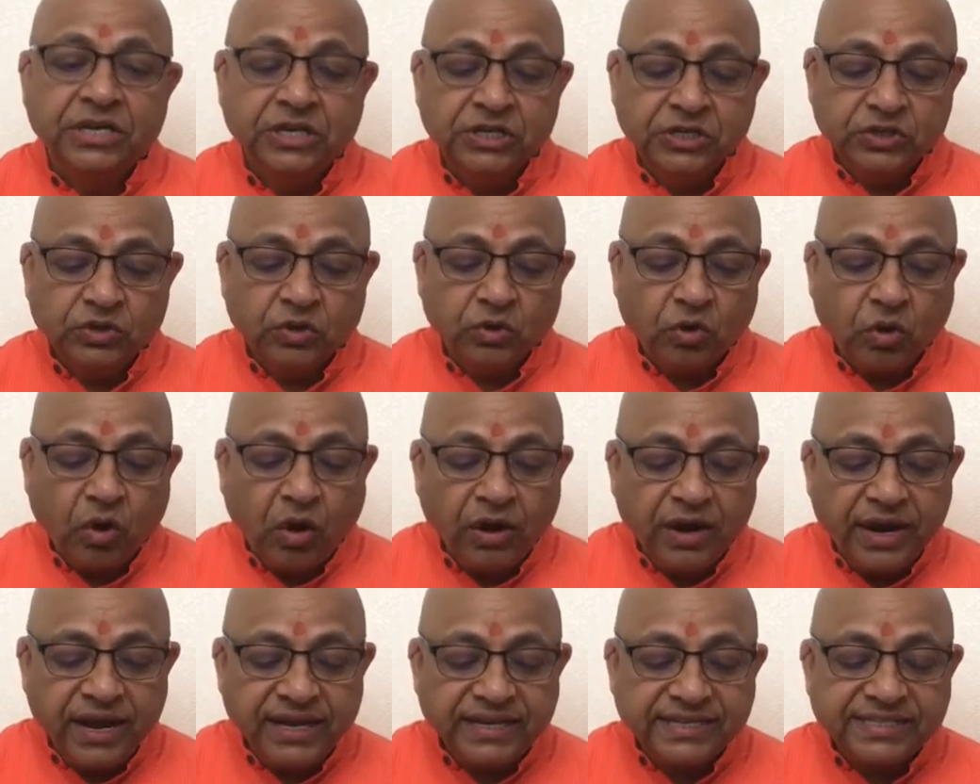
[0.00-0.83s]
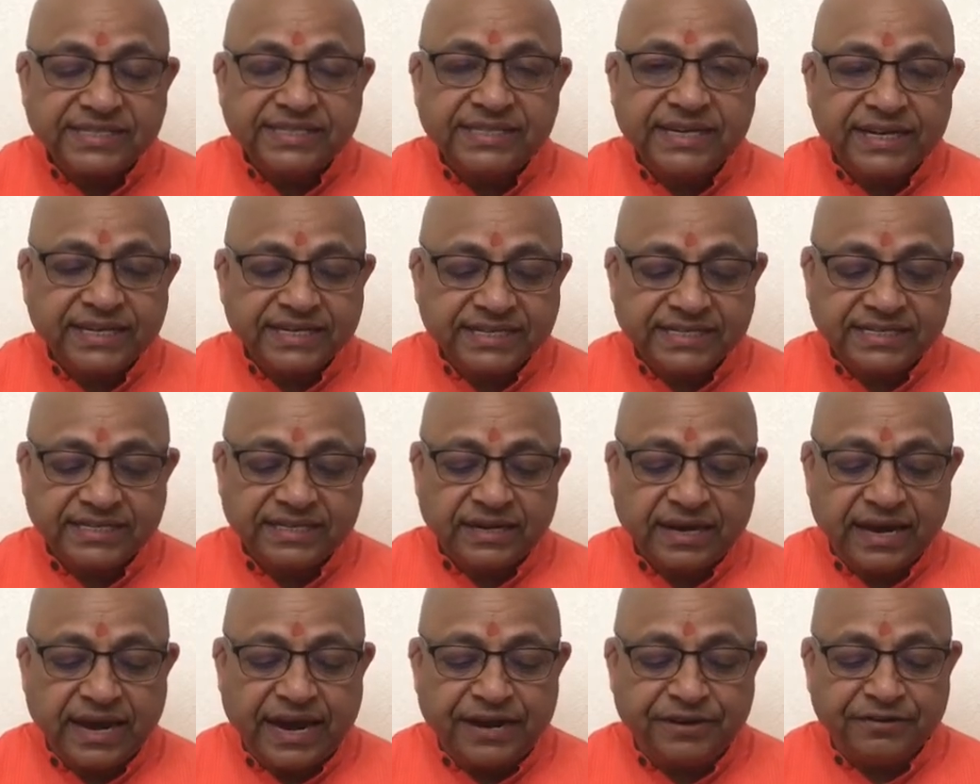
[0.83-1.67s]
So God has 6
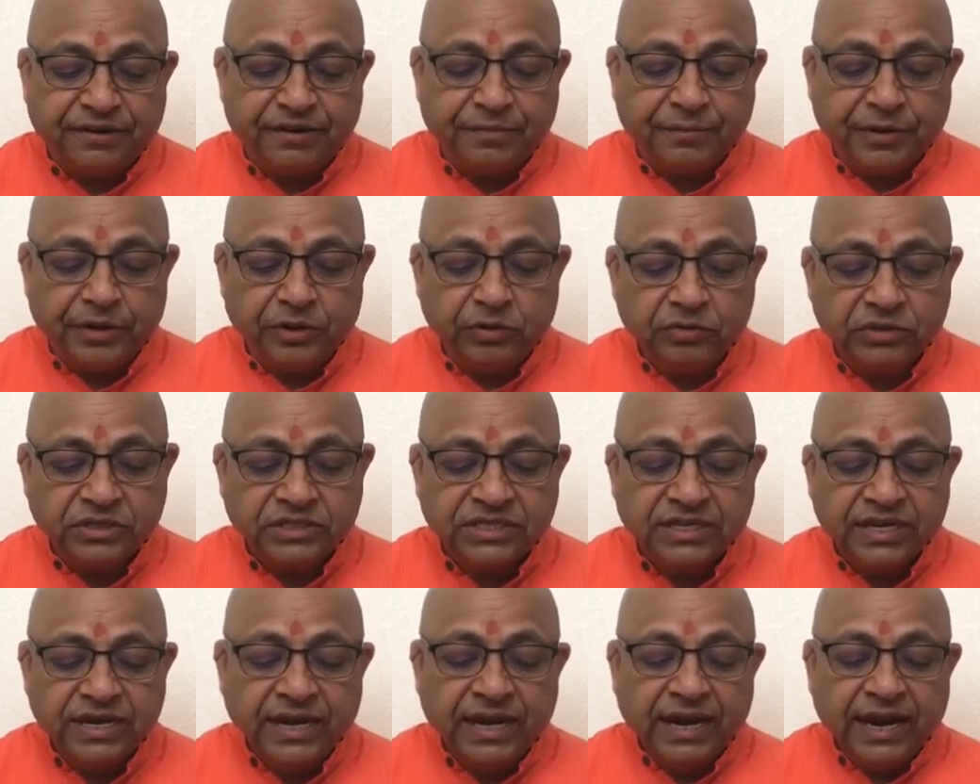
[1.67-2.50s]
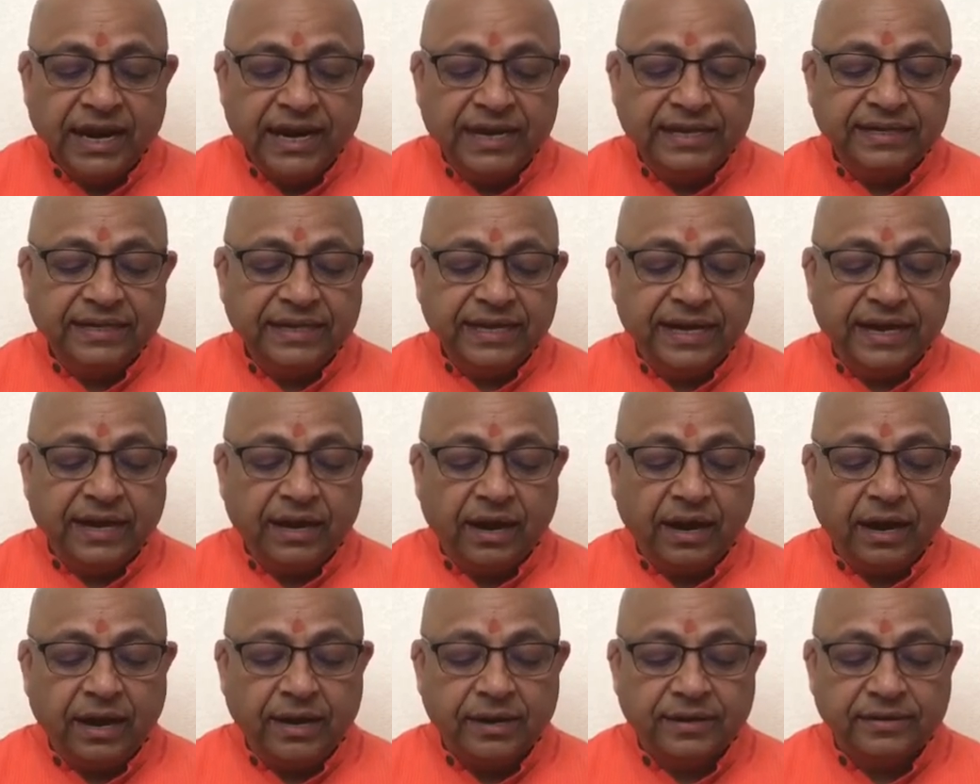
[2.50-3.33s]
attributes, and they
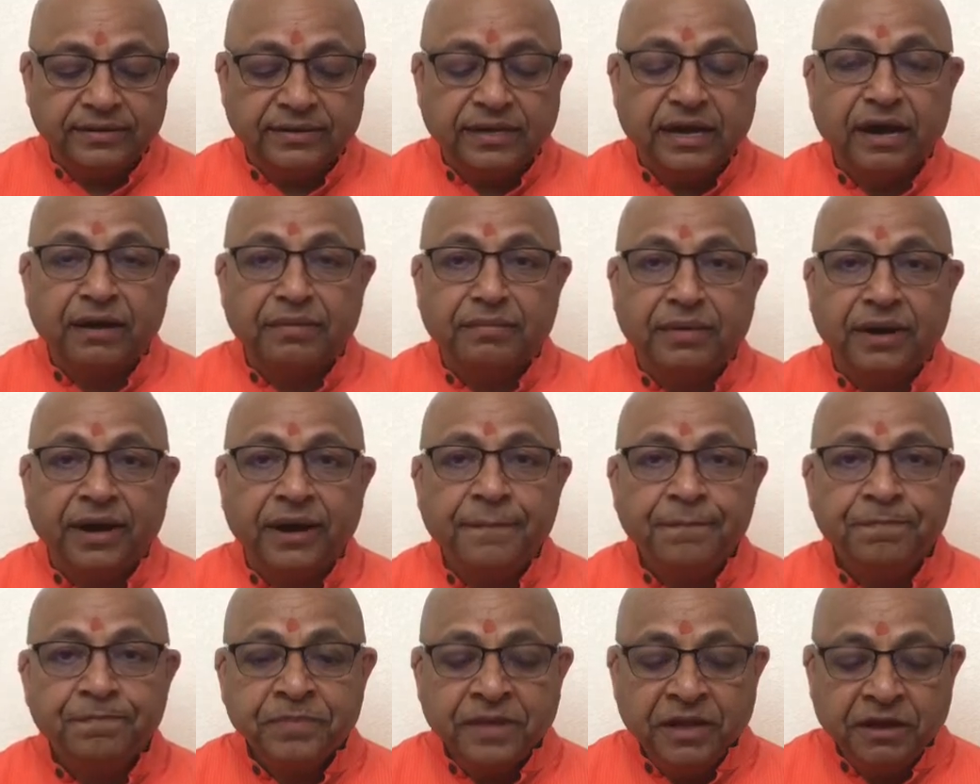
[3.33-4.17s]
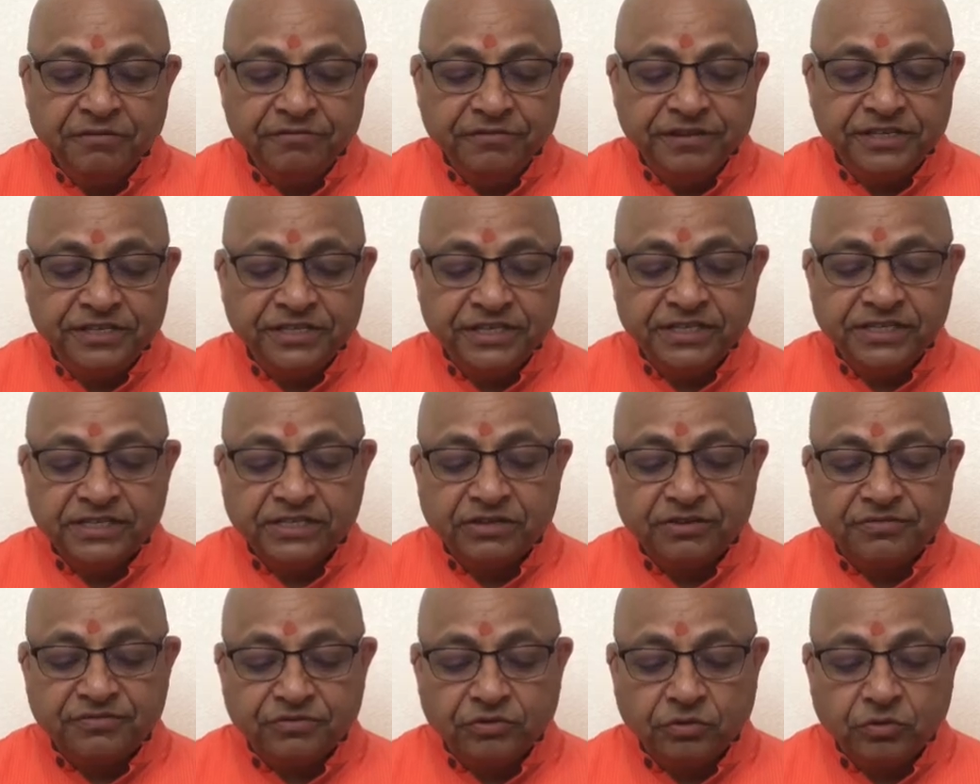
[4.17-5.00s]
are dharma, which is
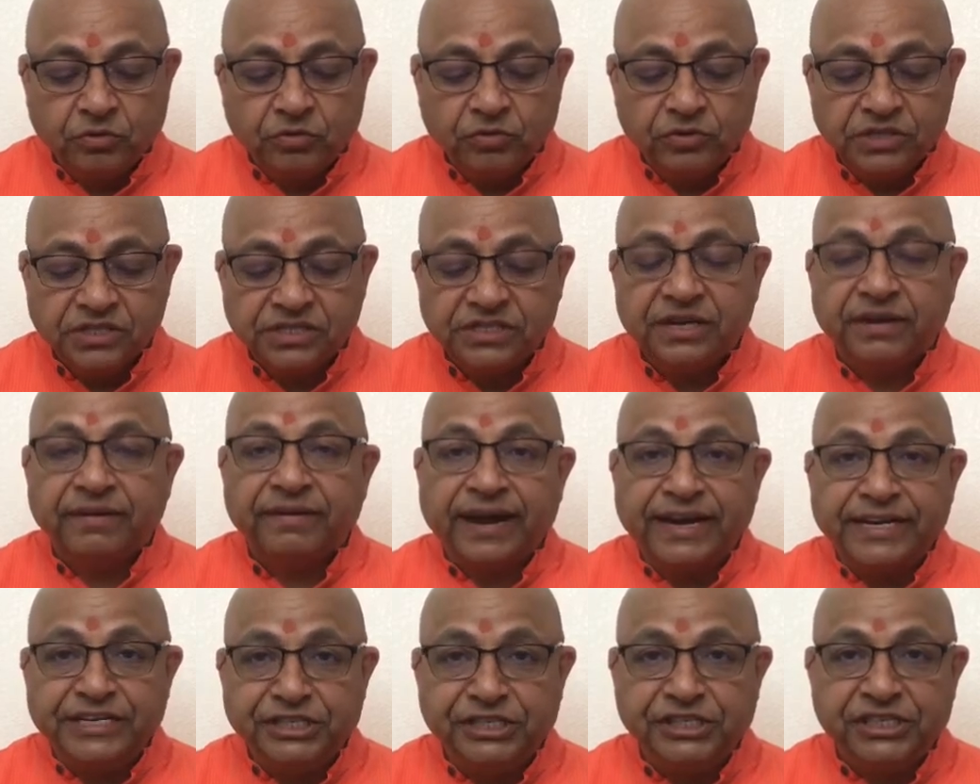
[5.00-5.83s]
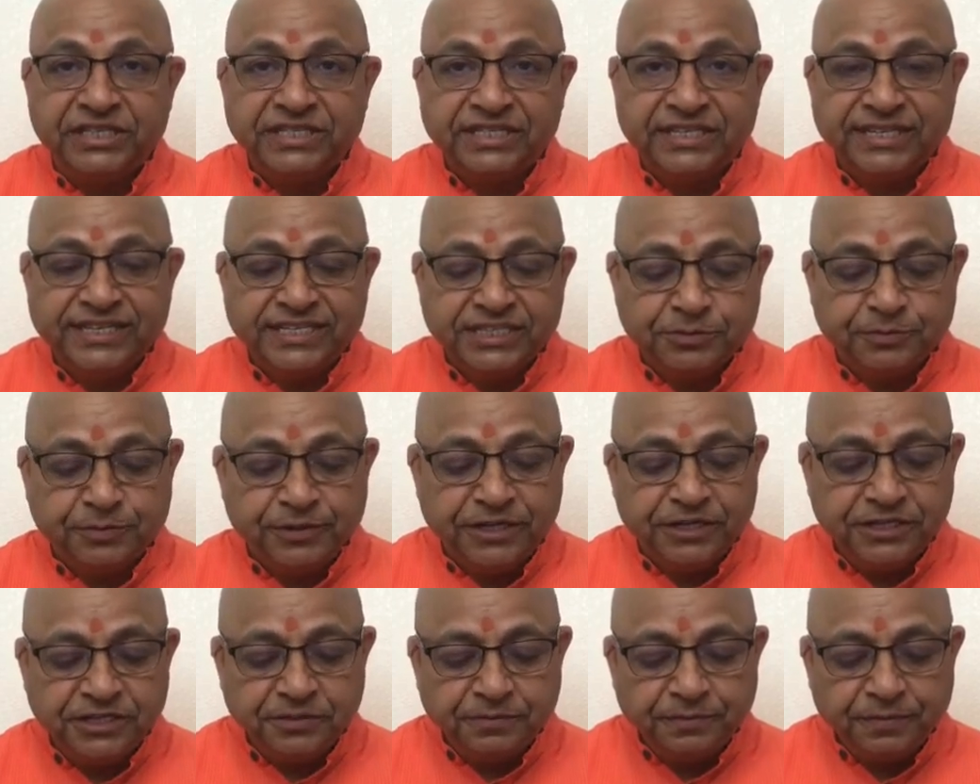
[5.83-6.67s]
of course the righteousness
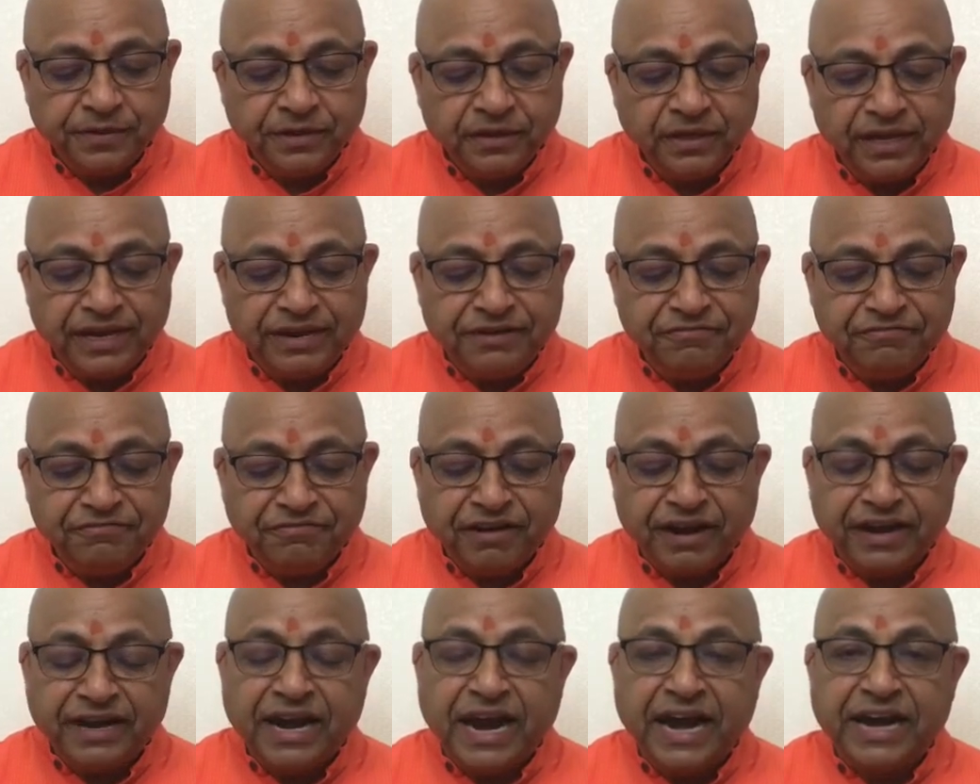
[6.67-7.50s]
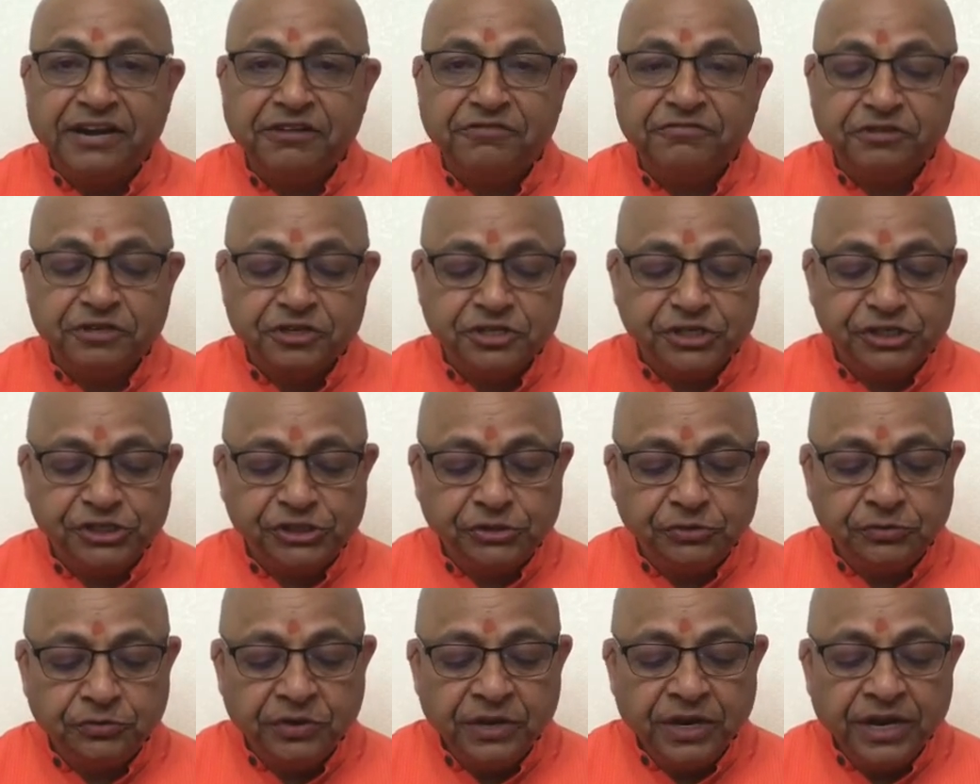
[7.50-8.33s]
principle, infinite
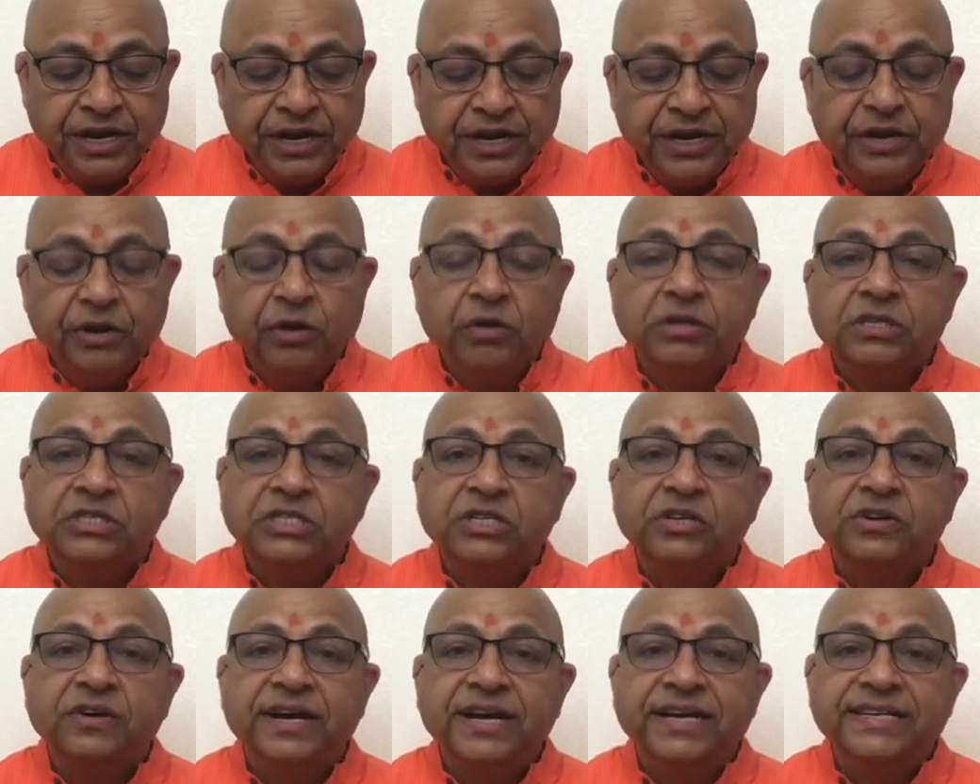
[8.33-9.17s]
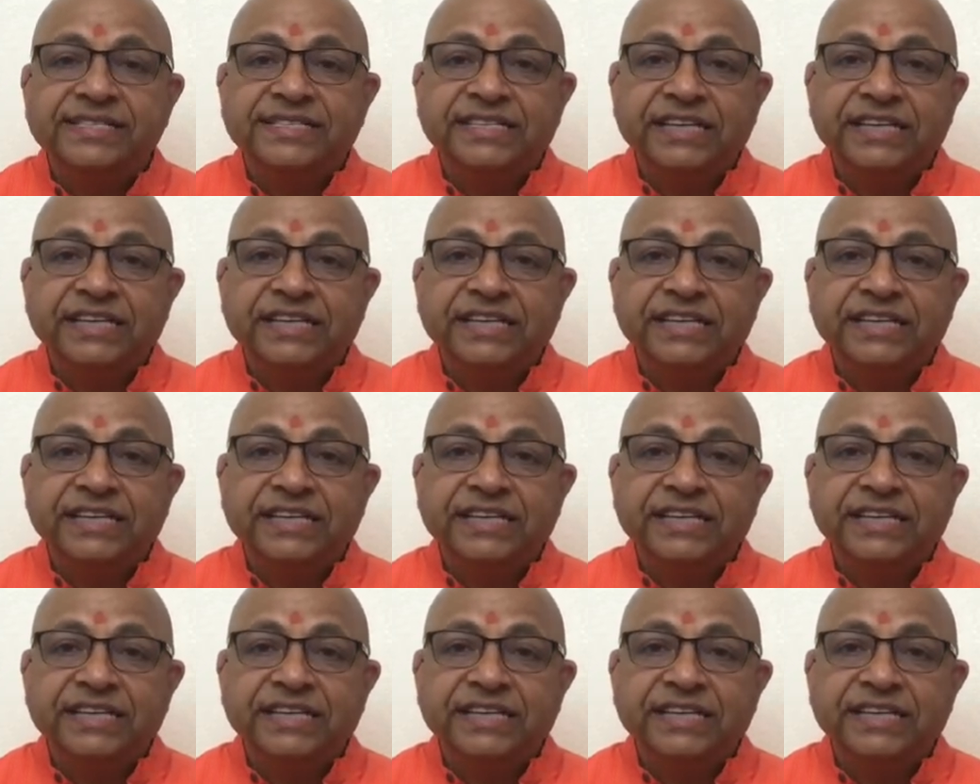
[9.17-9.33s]
virtue. He also has